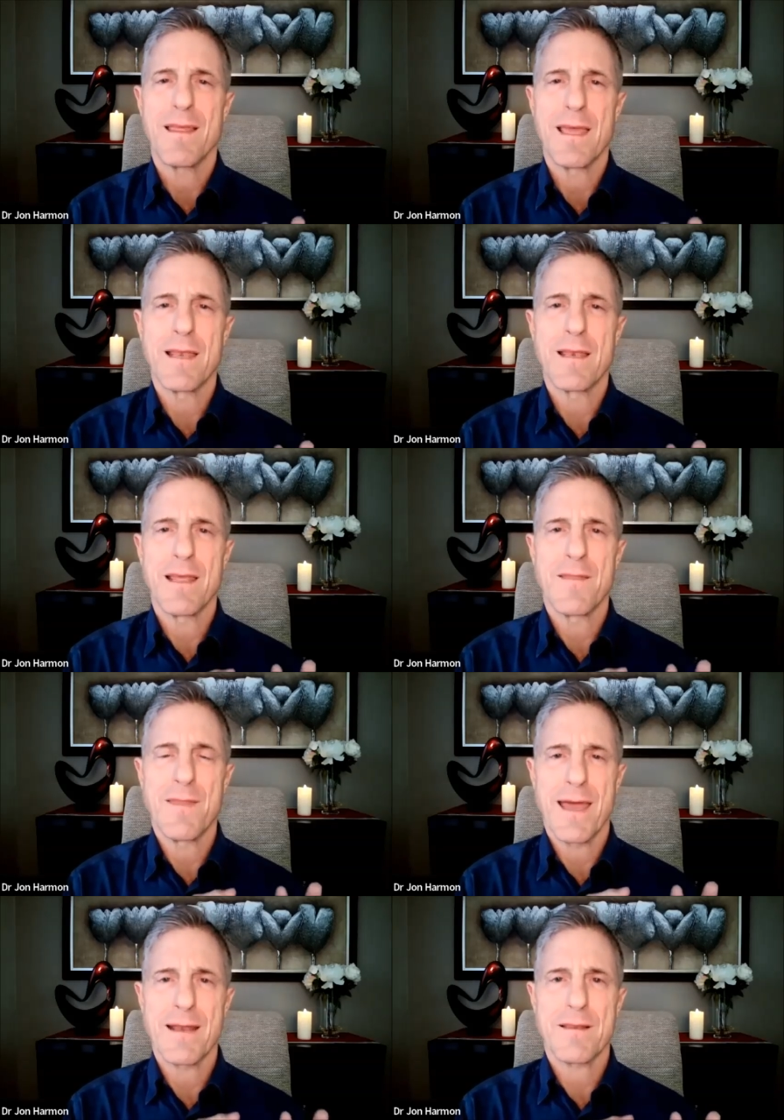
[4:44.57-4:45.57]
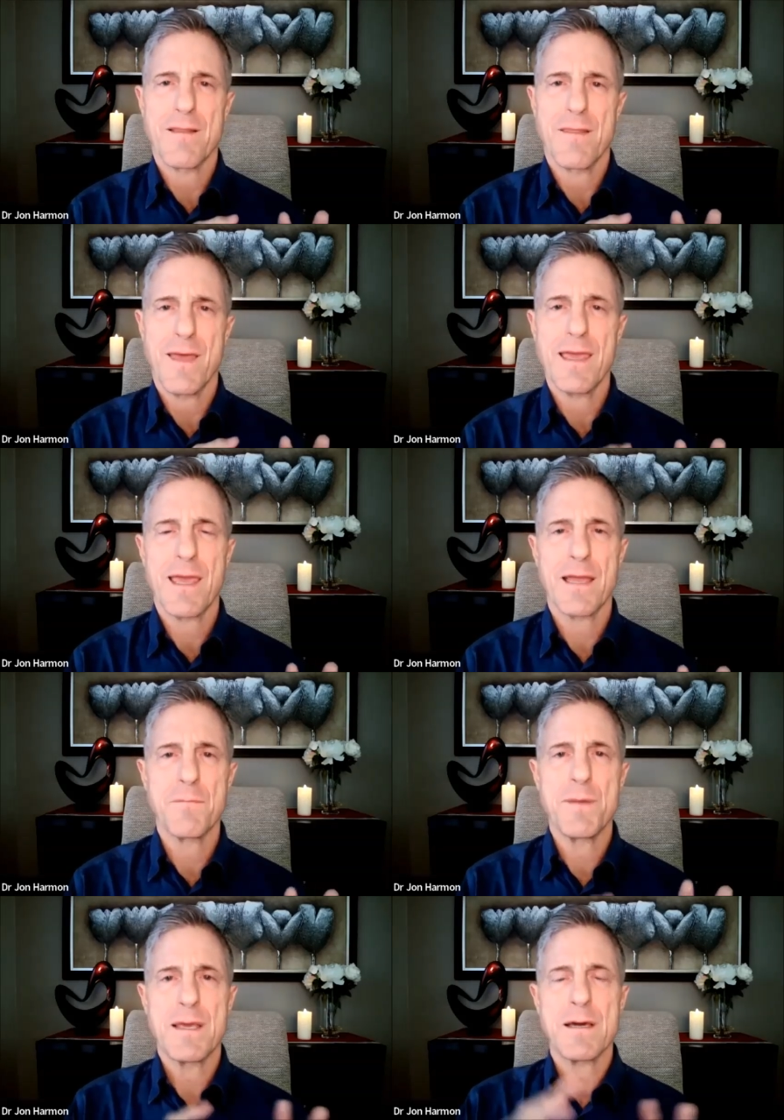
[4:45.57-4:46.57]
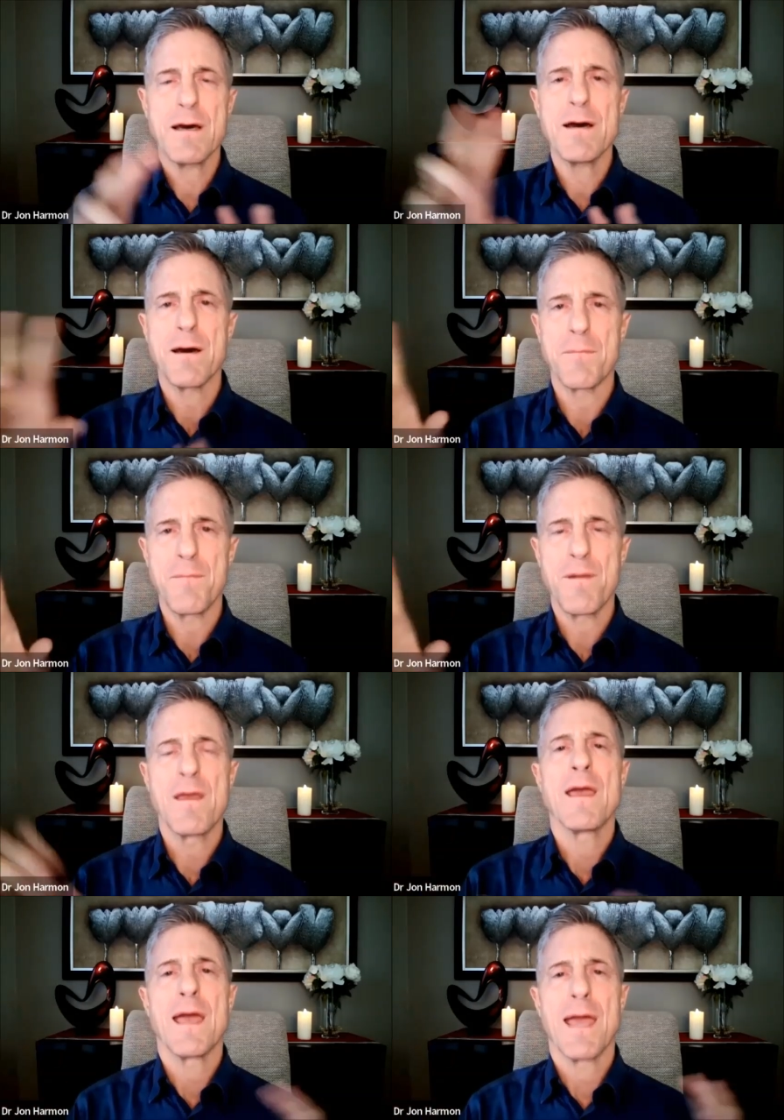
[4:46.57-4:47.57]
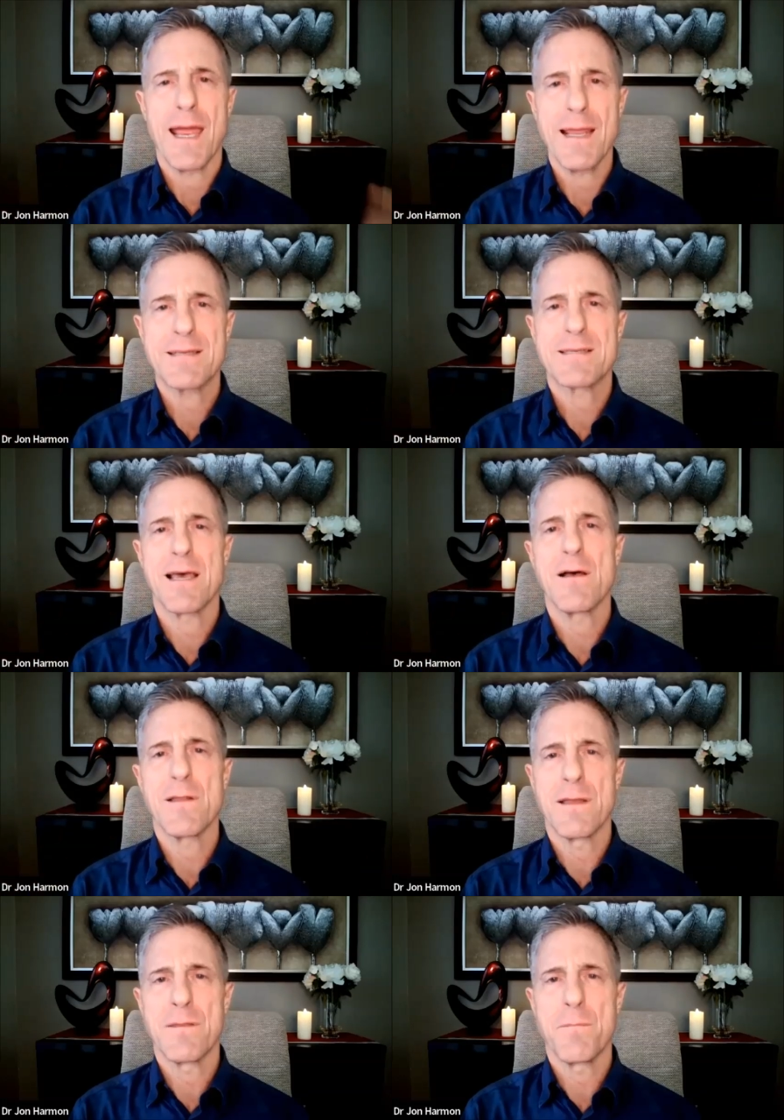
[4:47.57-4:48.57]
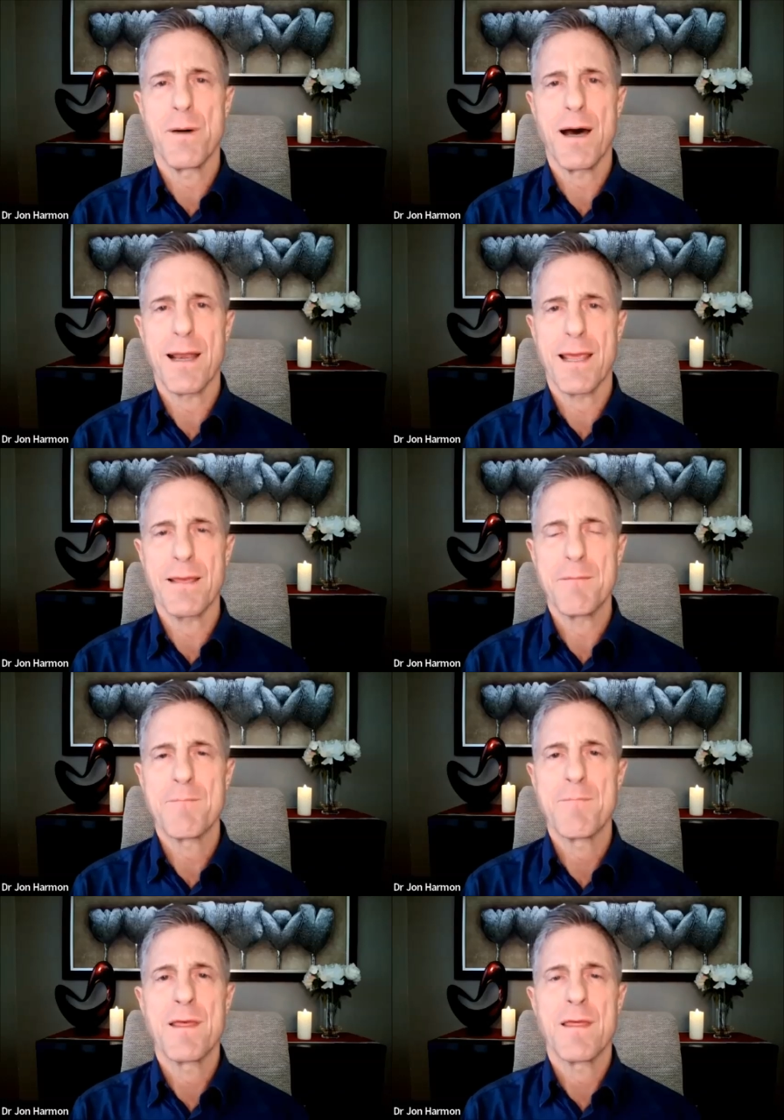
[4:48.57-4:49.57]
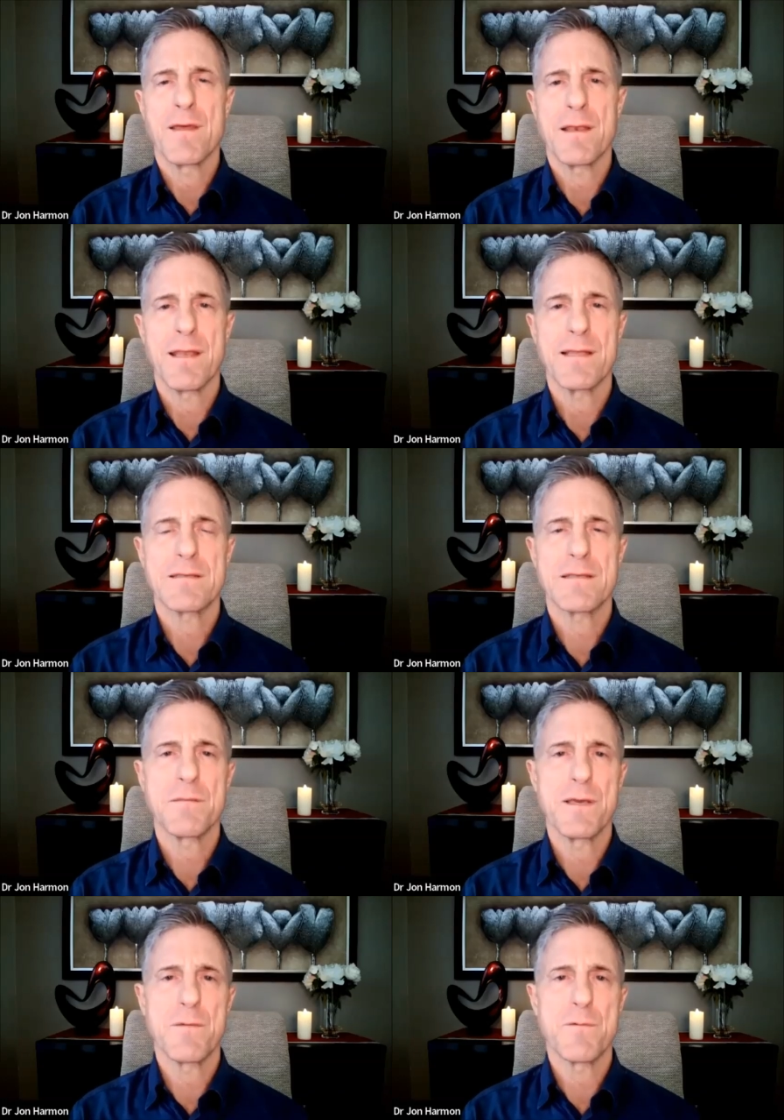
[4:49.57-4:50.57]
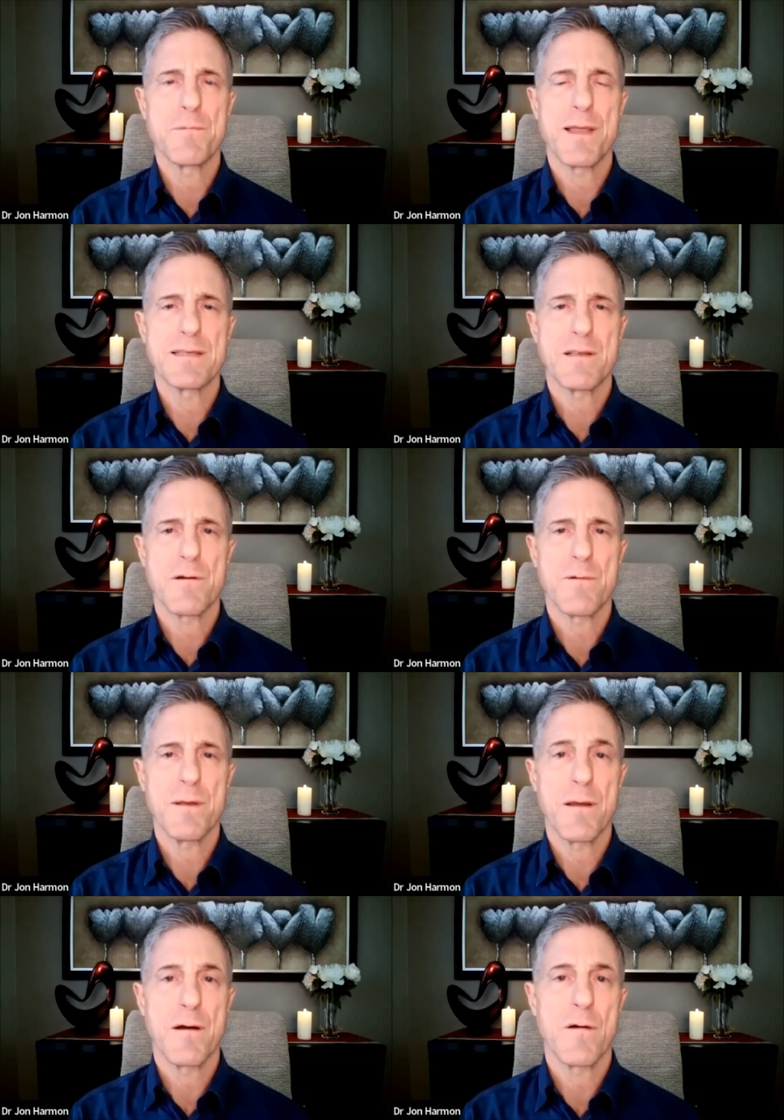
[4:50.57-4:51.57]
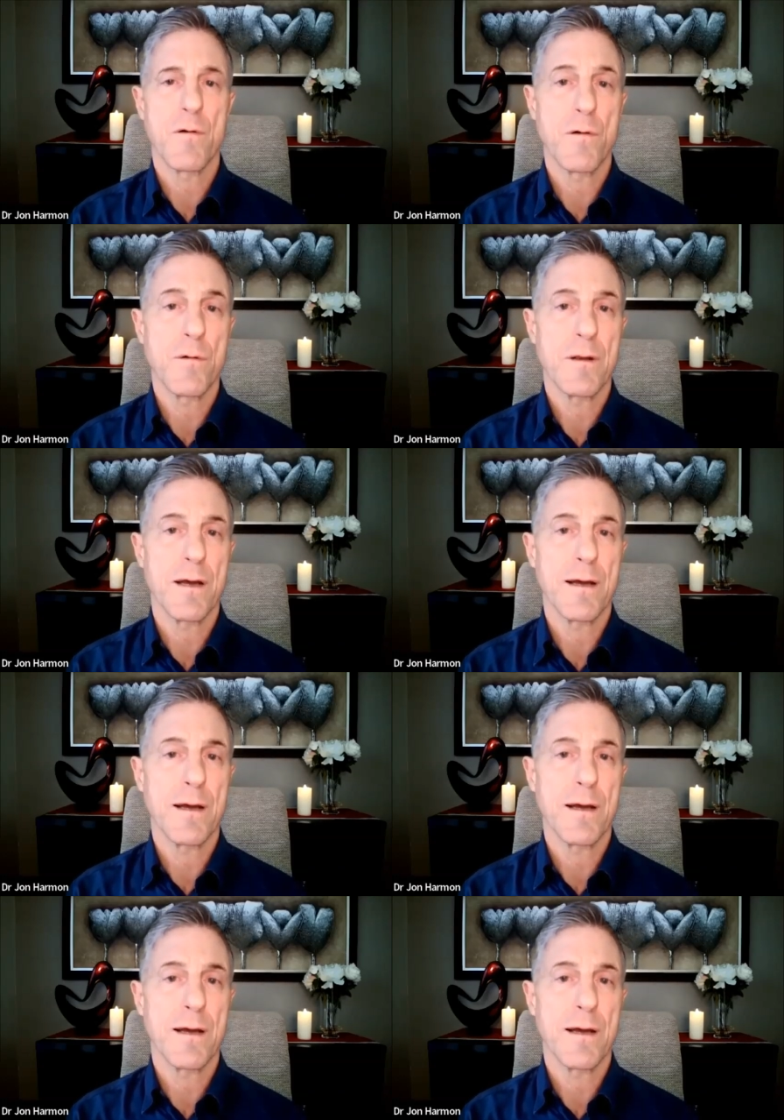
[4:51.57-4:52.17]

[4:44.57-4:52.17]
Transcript: in that they can become any cell in the body that needs to be replaced or